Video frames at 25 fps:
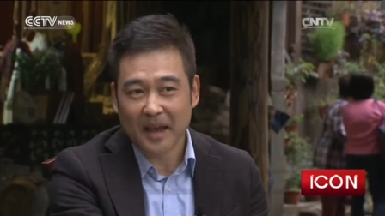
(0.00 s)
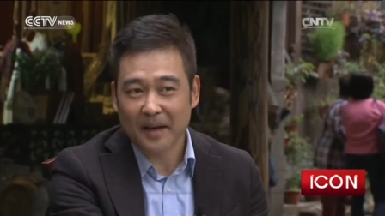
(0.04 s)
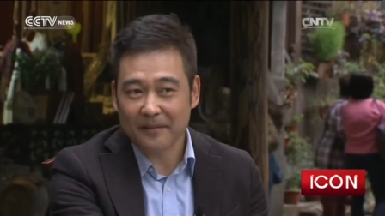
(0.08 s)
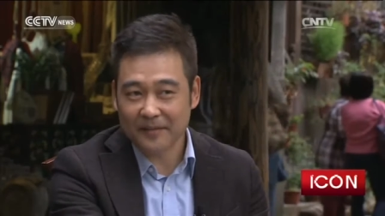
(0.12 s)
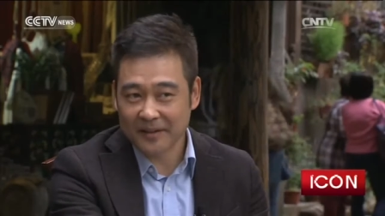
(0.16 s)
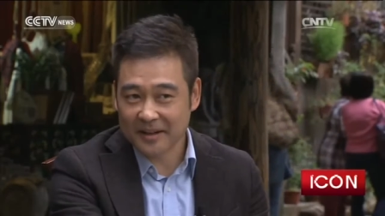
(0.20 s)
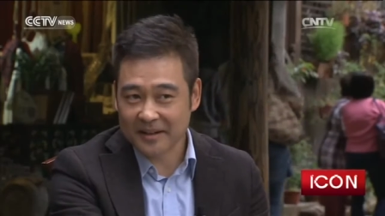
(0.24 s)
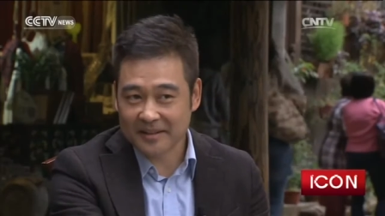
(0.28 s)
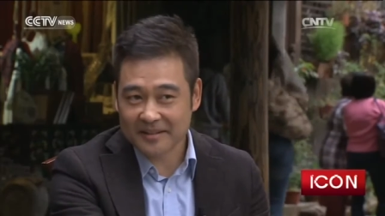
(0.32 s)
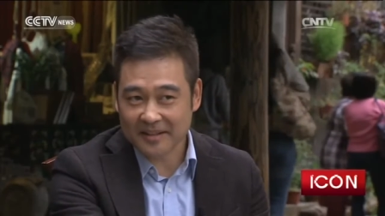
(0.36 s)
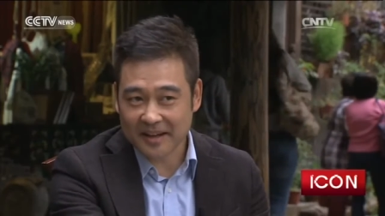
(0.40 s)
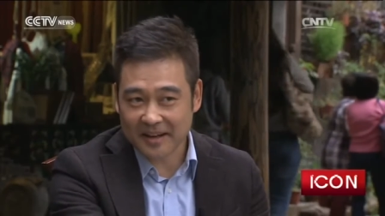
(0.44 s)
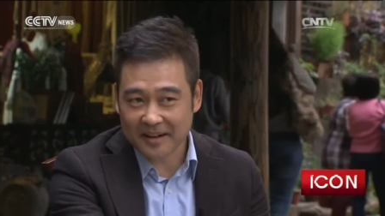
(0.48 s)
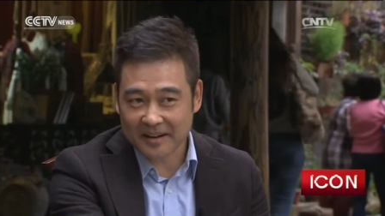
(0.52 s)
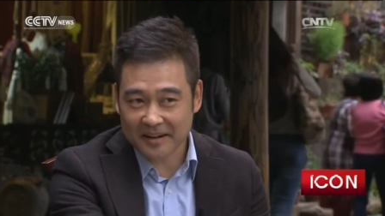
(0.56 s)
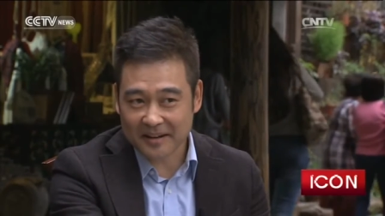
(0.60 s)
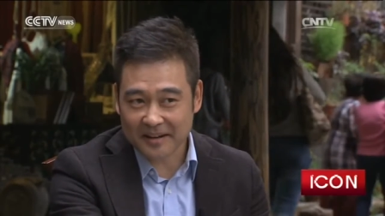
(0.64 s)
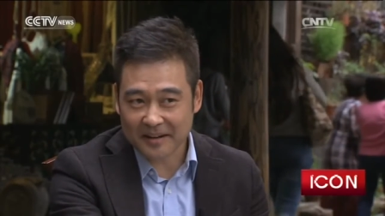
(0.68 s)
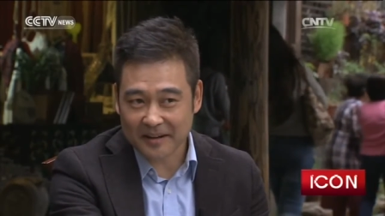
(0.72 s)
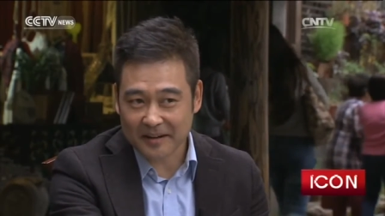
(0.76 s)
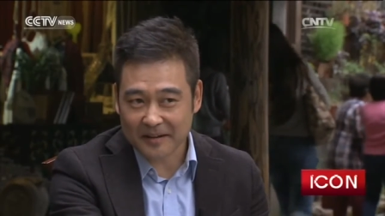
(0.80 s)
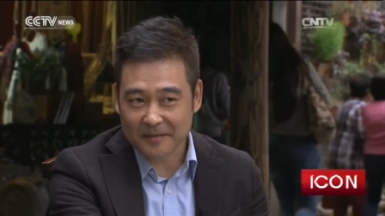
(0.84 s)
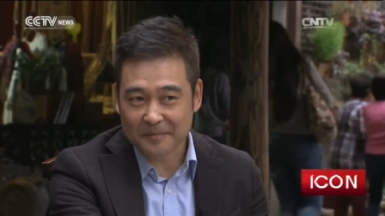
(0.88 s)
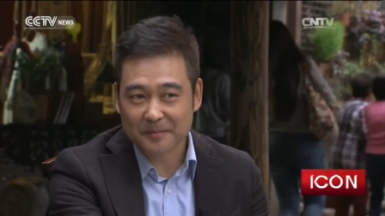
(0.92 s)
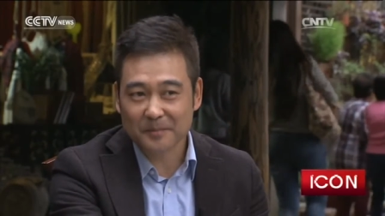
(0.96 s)
Haven't decided
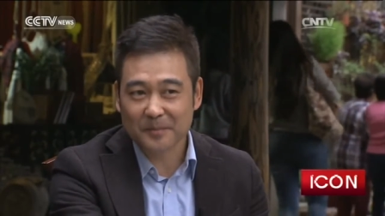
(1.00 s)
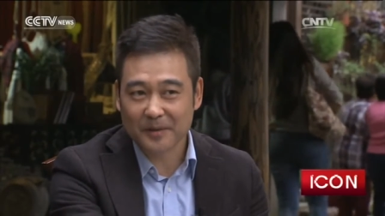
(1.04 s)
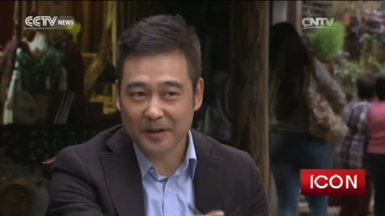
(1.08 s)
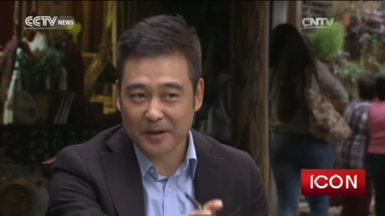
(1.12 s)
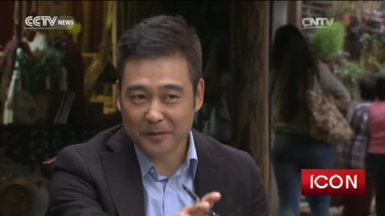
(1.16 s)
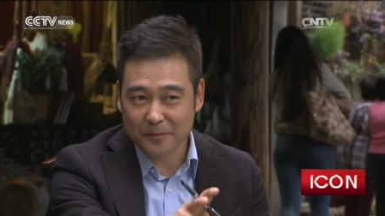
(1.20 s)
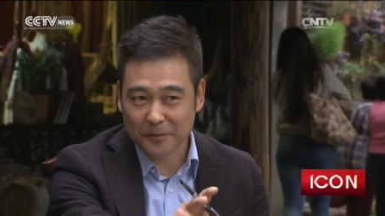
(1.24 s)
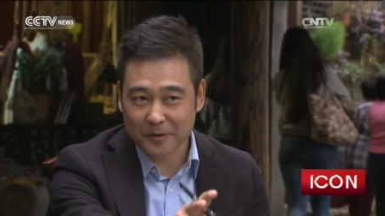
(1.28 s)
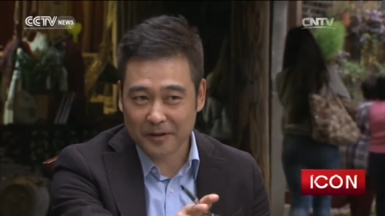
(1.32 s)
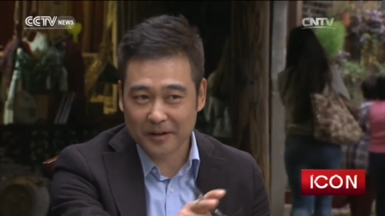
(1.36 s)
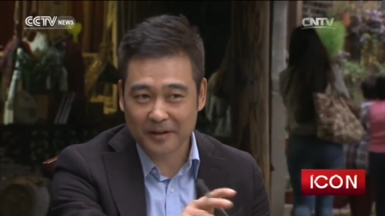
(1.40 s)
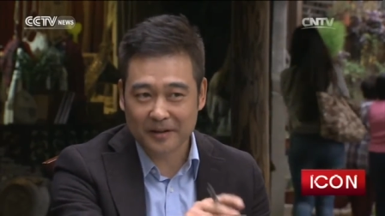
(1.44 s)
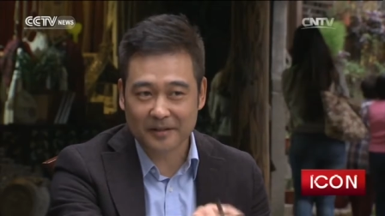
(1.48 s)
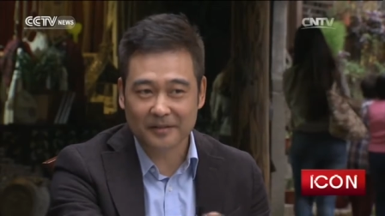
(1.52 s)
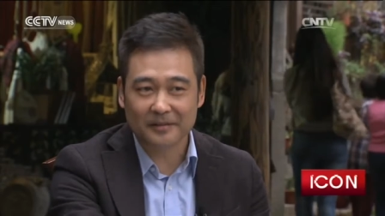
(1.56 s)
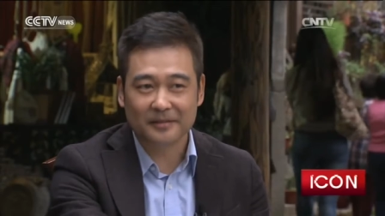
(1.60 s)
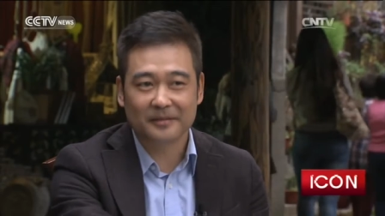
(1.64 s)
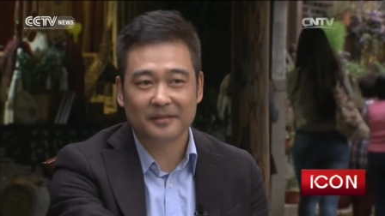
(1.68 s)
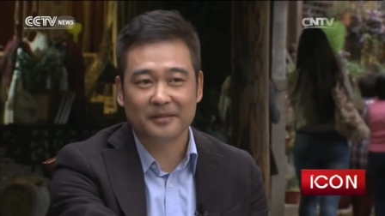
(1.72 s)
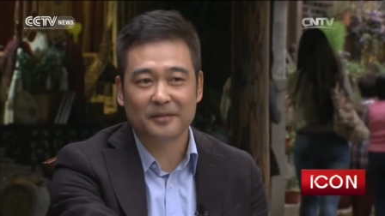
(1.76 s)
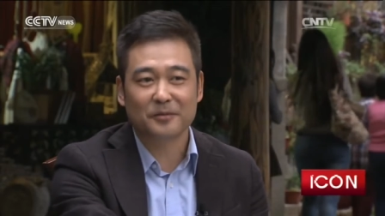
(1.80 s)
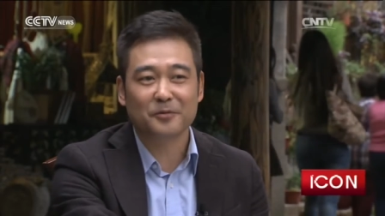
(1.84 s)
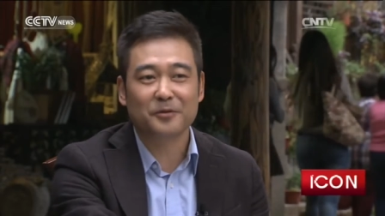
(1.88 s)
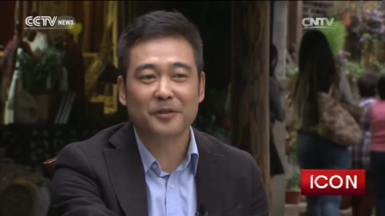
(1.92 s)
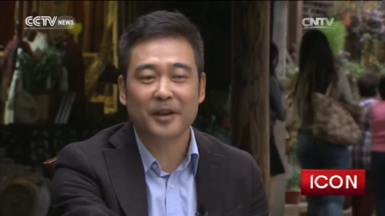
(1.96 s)
yet, but we
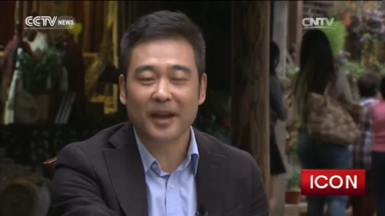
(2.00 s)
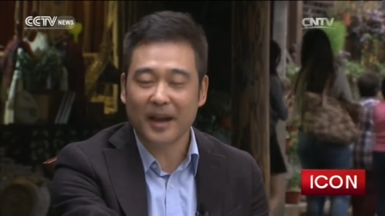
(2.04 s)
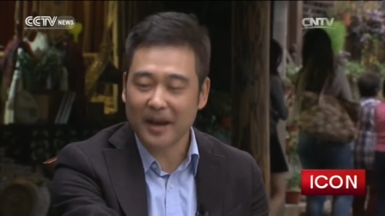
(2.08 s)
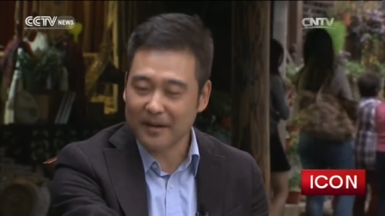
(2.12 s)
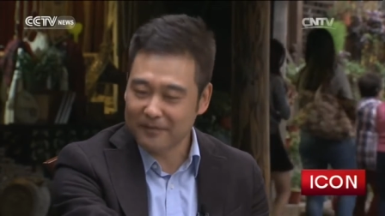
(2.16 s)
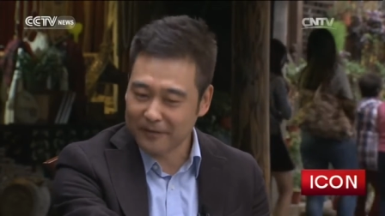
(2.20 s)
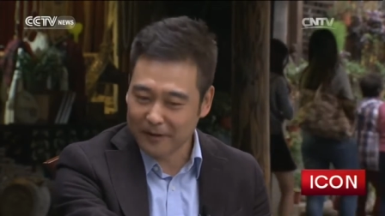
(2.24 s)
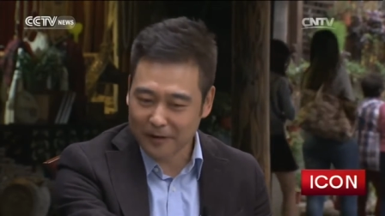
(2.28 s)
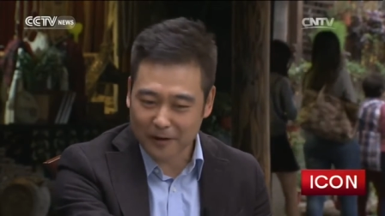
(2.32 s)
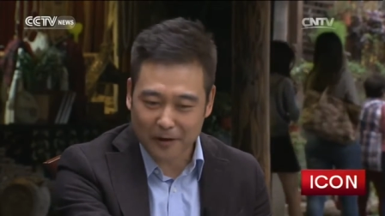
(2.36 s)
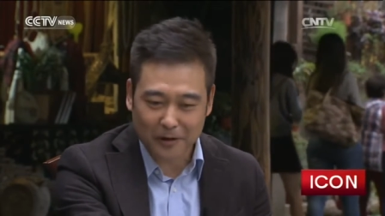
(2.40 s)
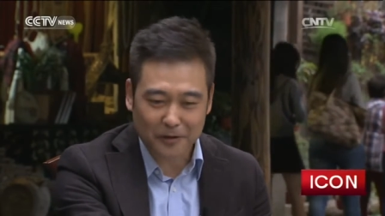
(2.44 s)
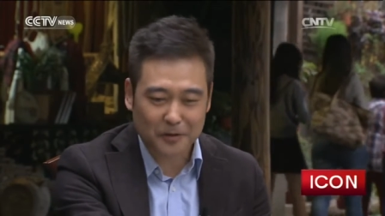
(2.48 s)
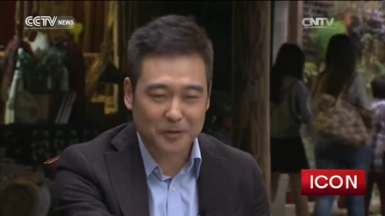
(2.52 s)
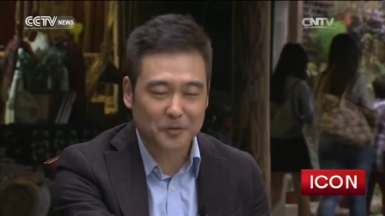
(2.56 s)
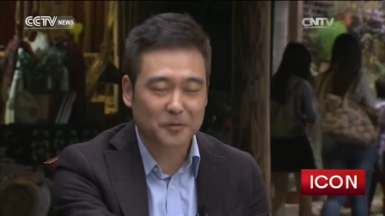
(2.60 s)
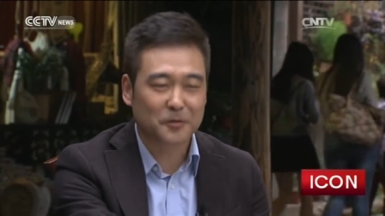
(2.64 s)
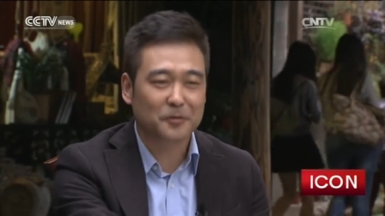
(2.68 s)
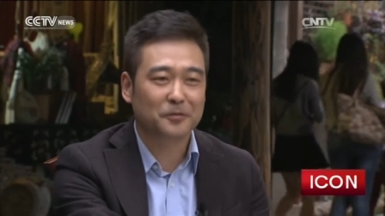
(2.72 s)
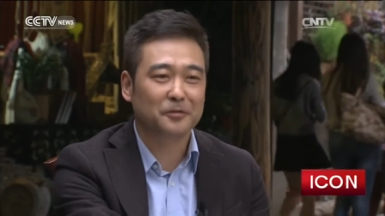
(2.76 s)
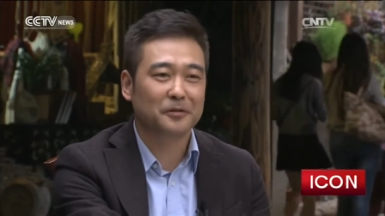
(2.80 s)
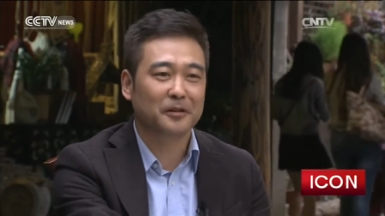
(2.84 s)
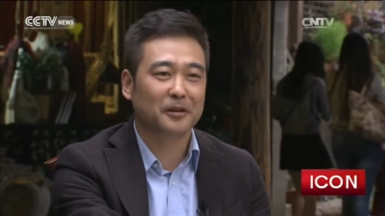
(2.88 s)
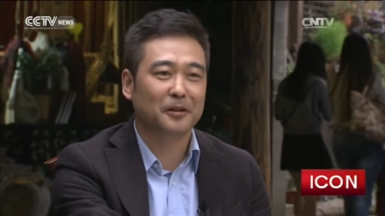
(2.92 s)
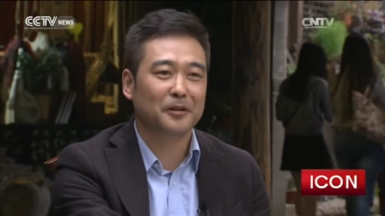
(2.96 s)
we have a lot to
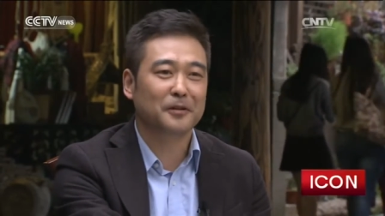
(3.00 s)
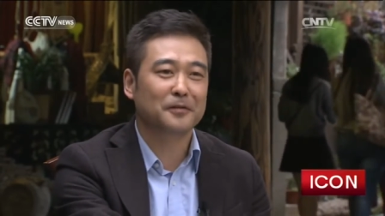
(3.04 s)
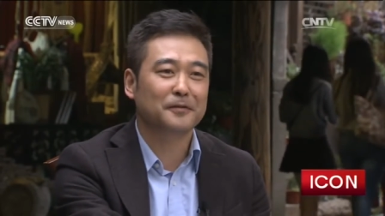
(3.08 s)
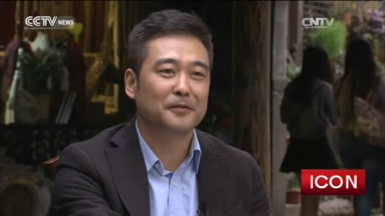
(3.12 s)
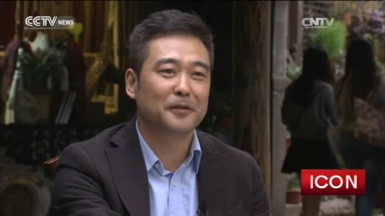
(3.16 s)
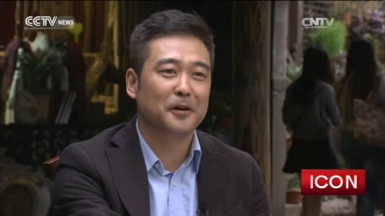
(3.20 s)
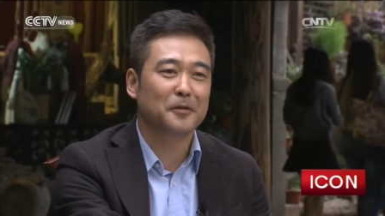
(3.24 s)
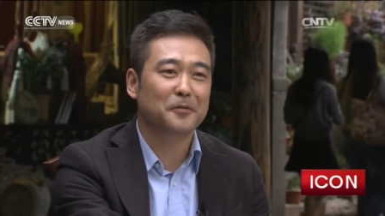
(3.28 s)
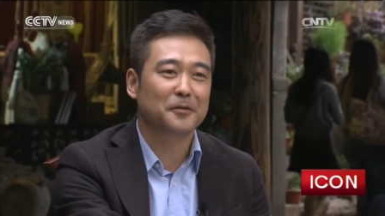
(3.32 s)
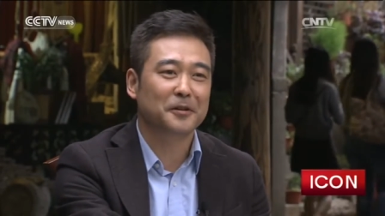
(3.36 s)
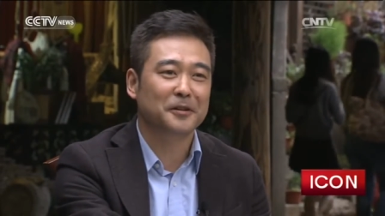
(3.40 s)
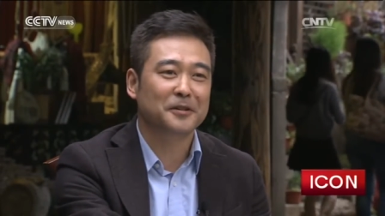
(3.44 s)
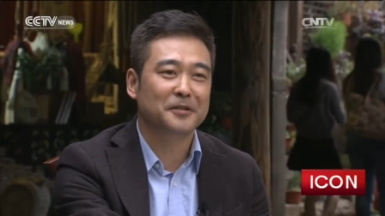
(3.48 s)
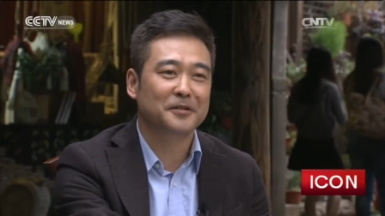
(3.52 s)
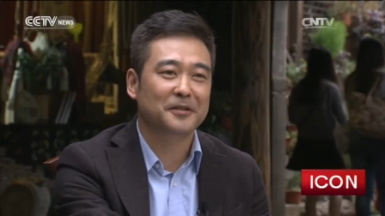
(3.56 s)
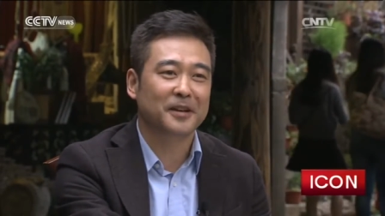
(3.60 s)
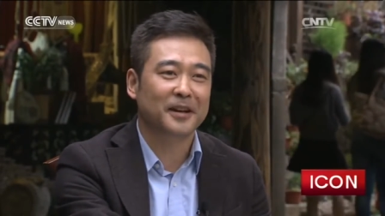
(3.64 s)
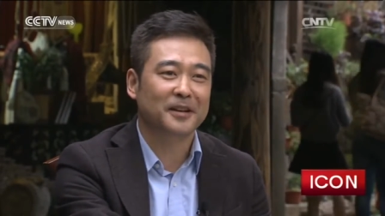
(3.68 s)
look forward to